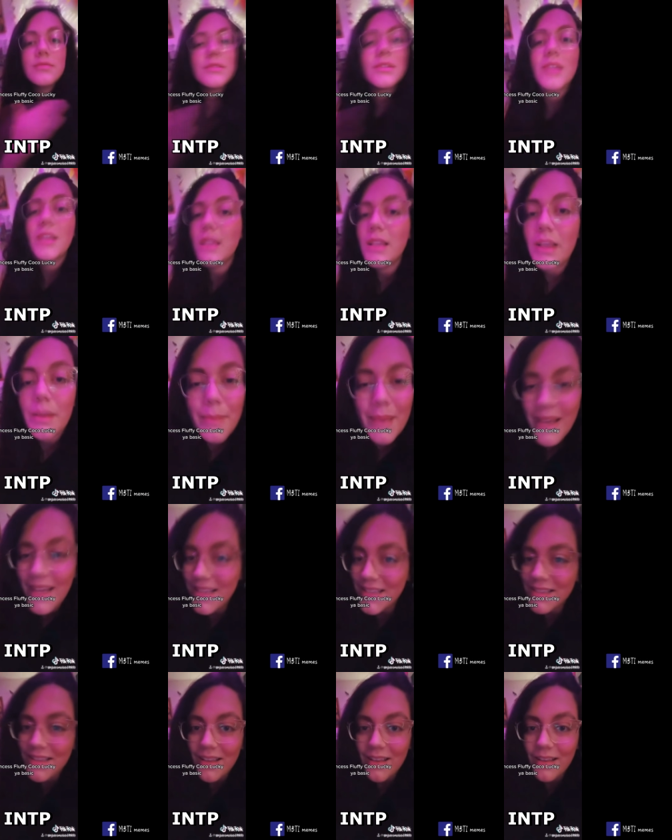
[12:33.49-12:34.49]
You
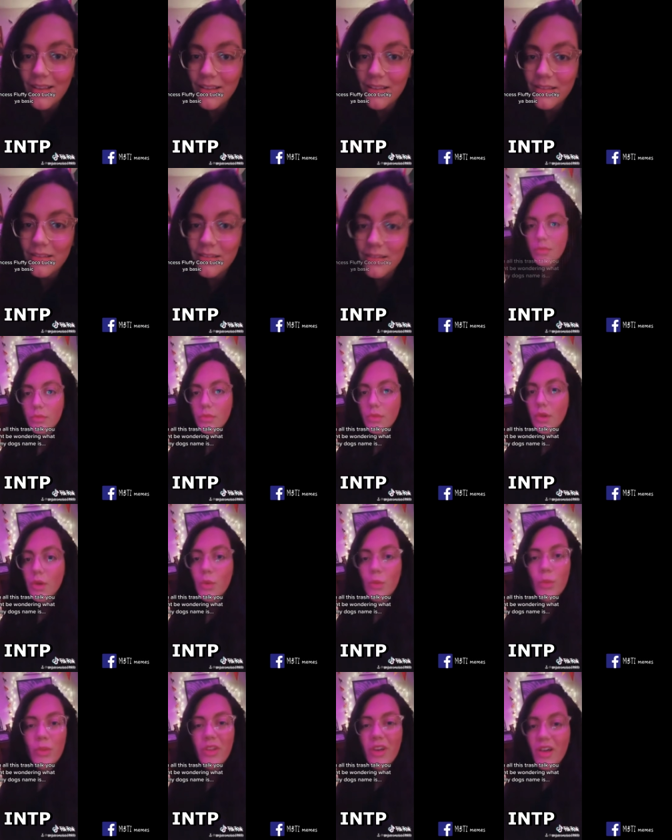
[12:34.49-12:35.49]
basic.
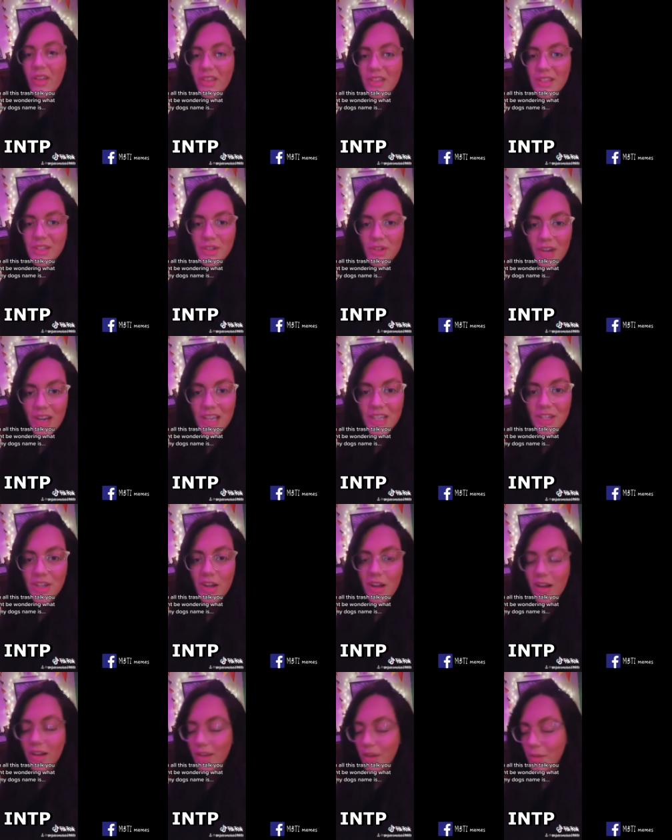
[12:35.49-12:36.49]
With all this trash
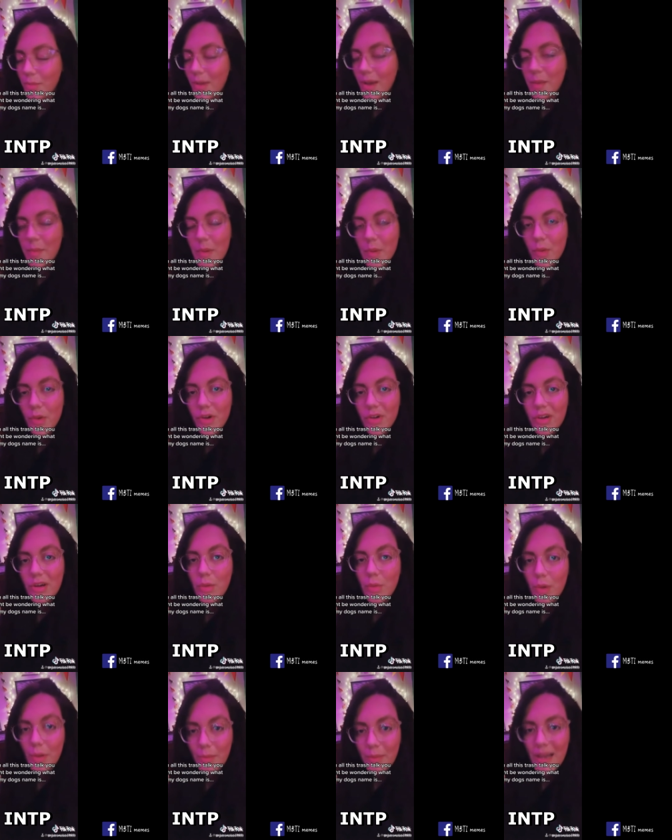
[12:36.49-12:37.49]
talk, you might be wondering
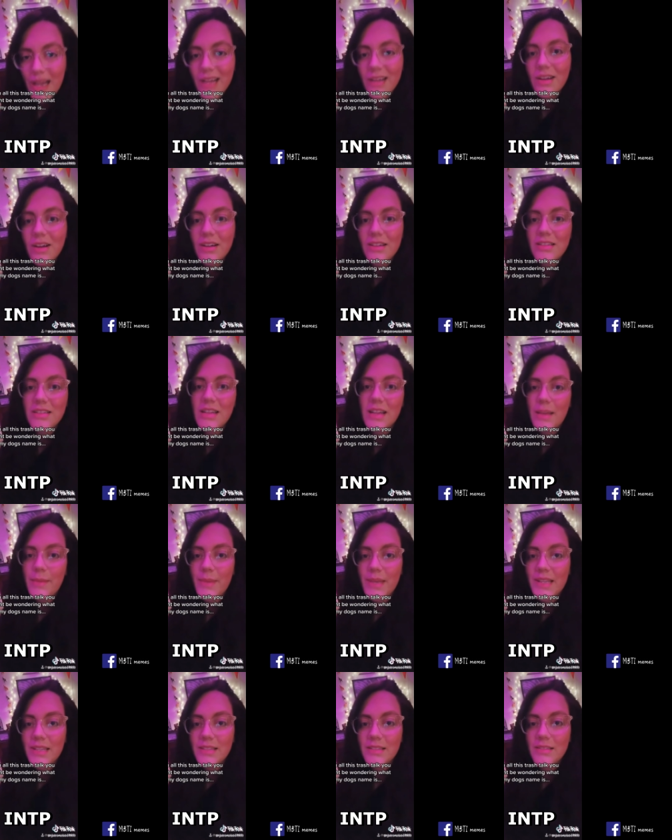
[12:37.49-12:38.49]
what my dog's name
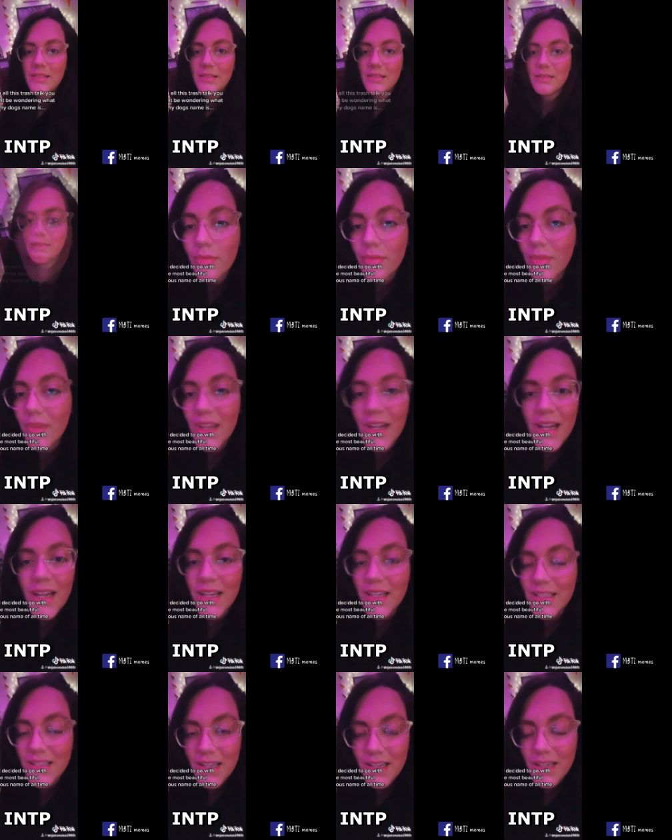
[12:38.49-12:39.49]
is. And I
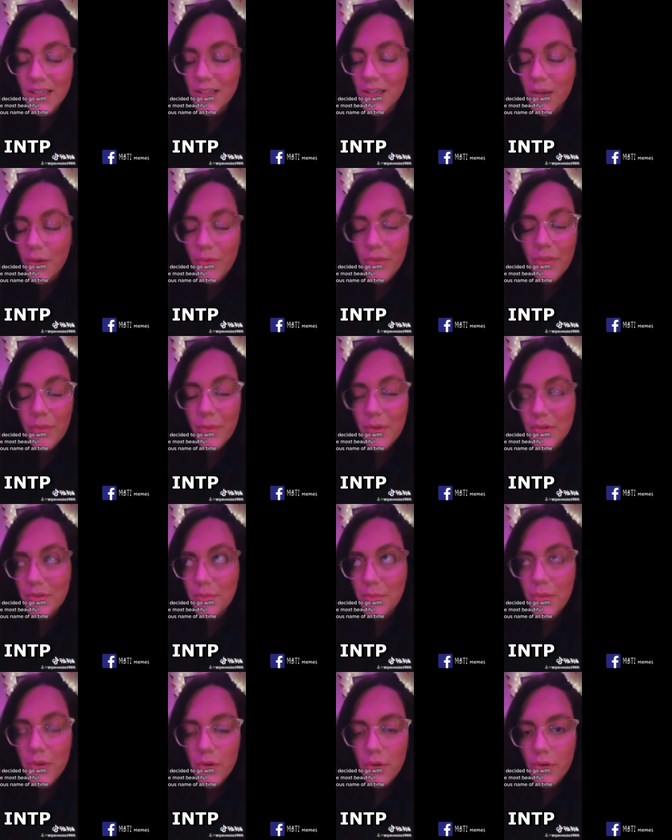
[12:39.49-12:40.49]
decided to go with the most
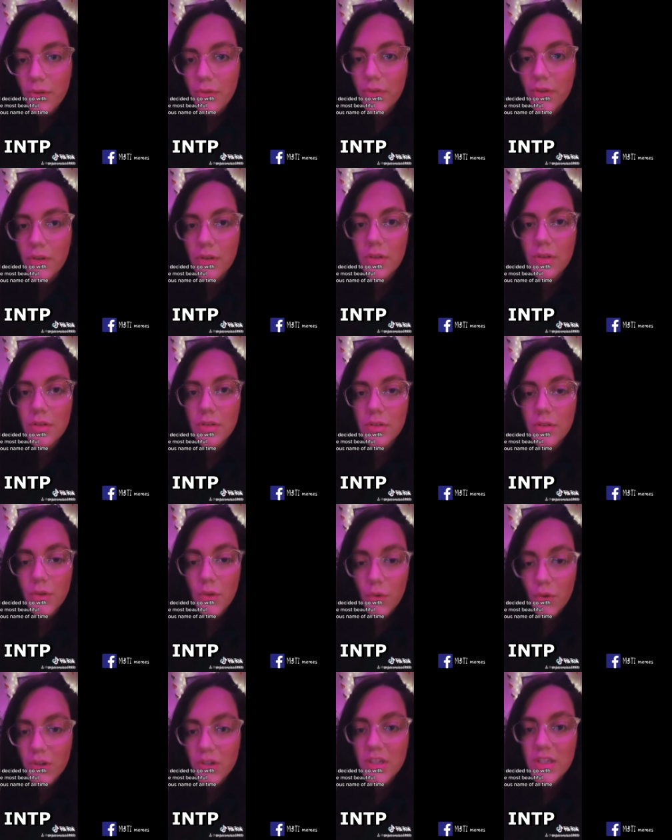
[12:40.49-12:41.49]
beautiful,
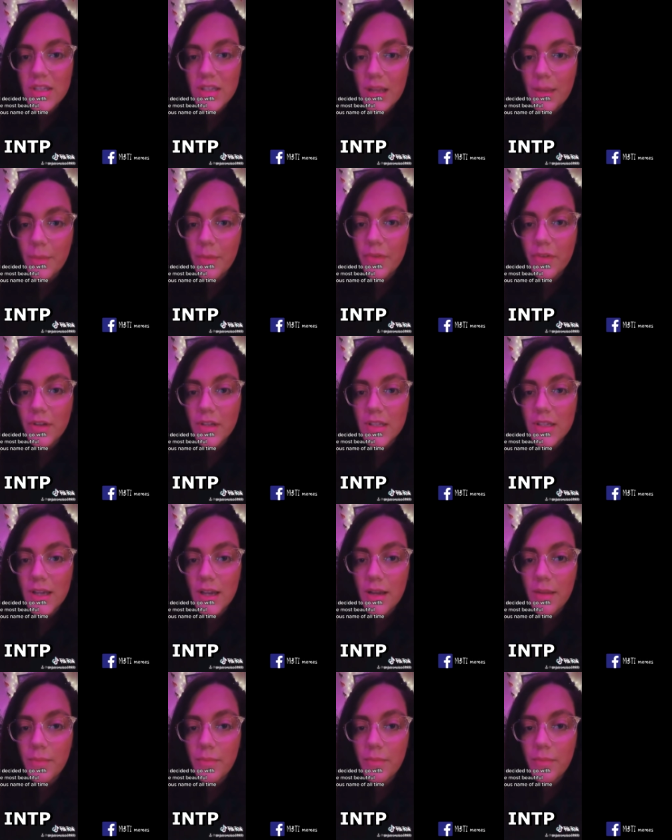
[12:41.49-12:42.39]
gorgeous name of all time.